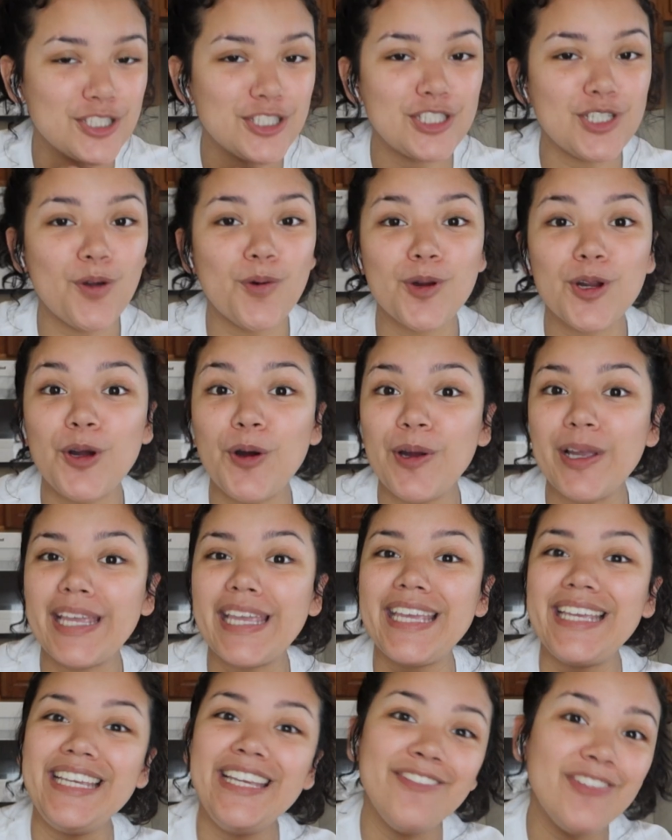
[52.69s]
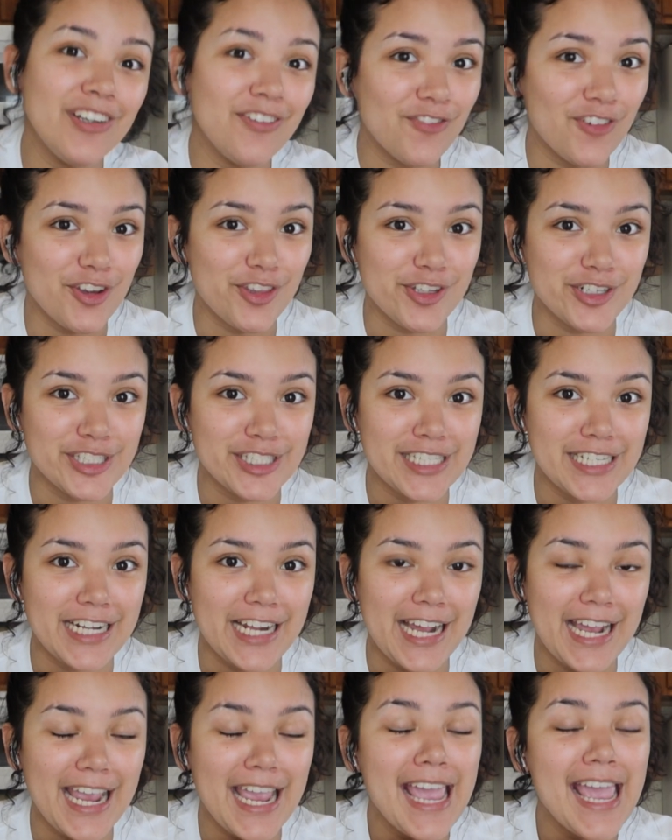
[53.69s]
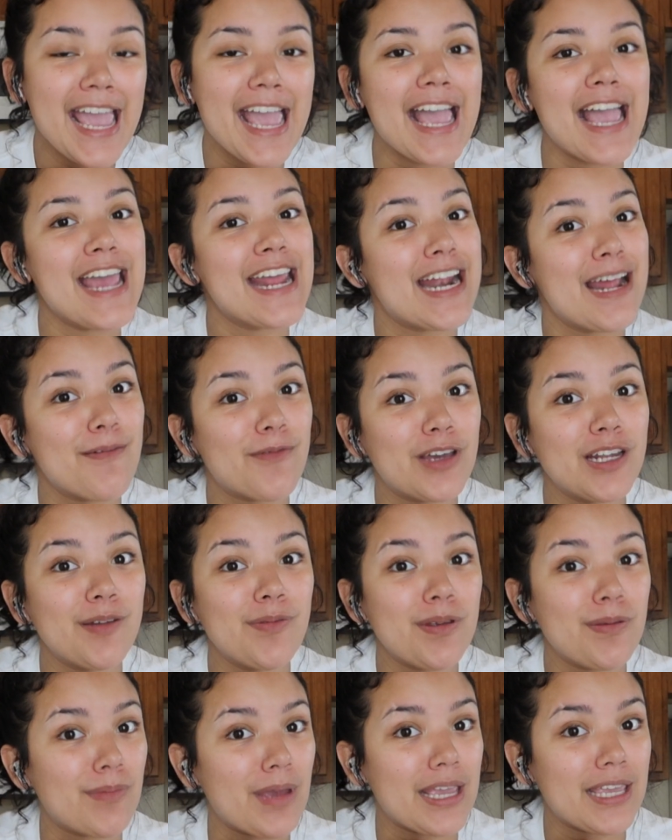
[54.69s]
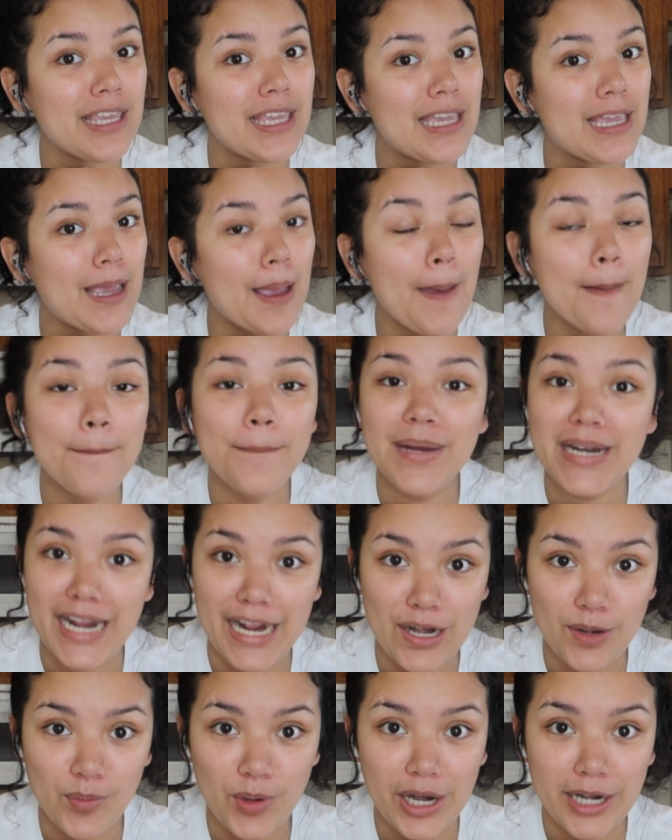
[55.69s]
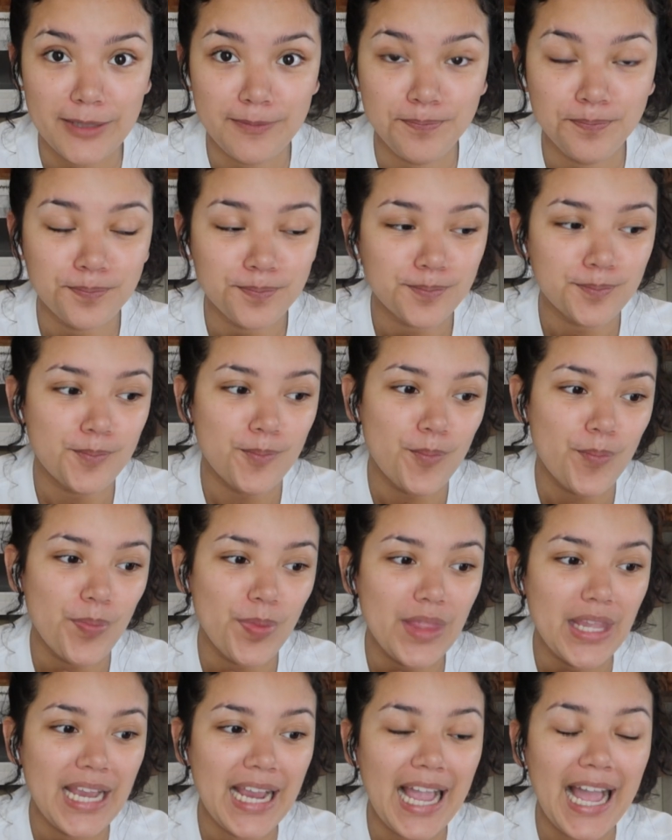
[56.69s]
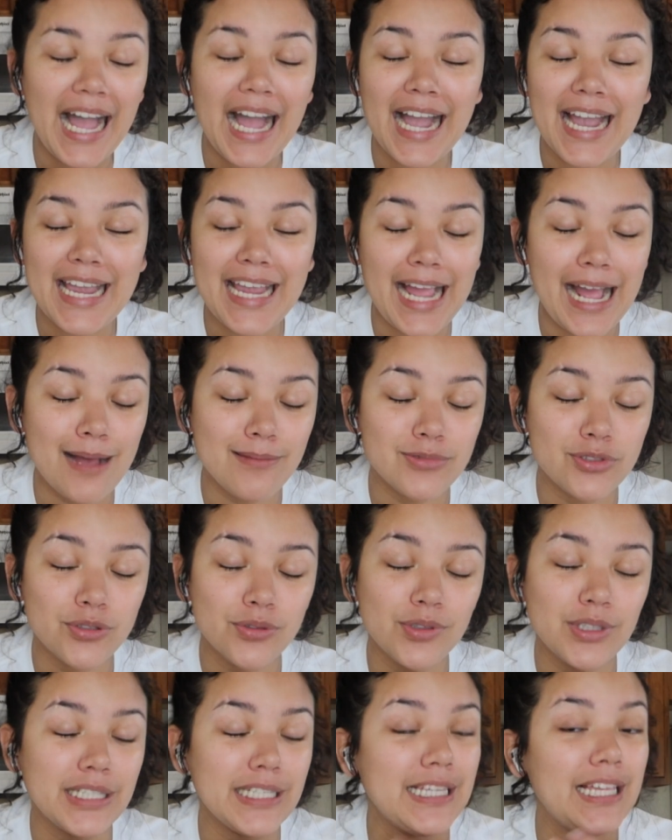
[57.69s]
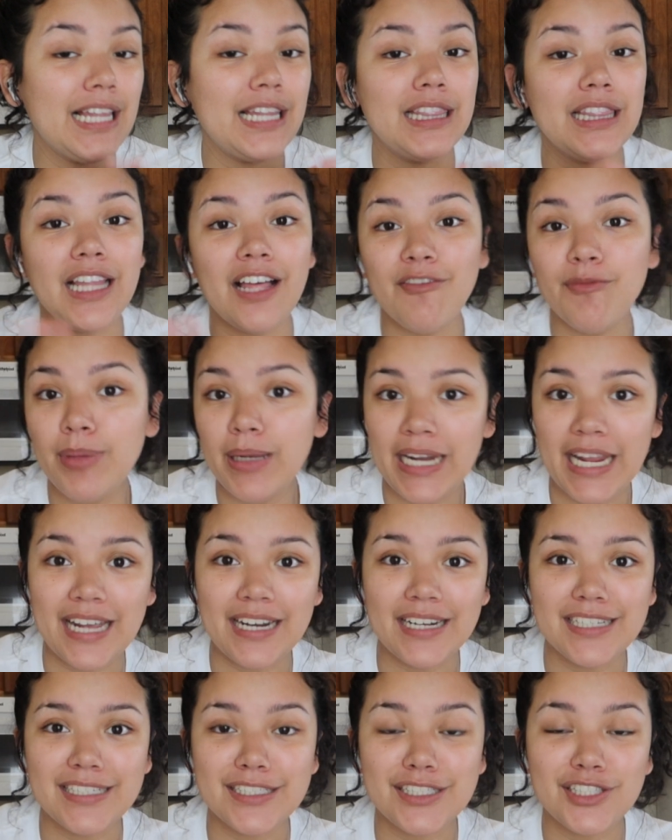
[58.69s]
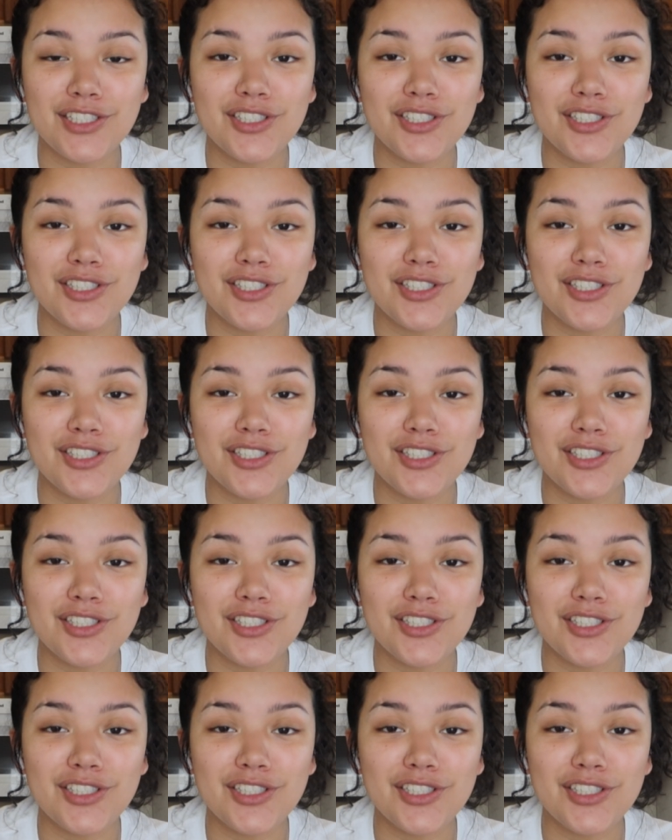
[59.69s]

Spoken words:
So we're going even further today, and I'm gonna be making banana bread. I absolutely love bananas,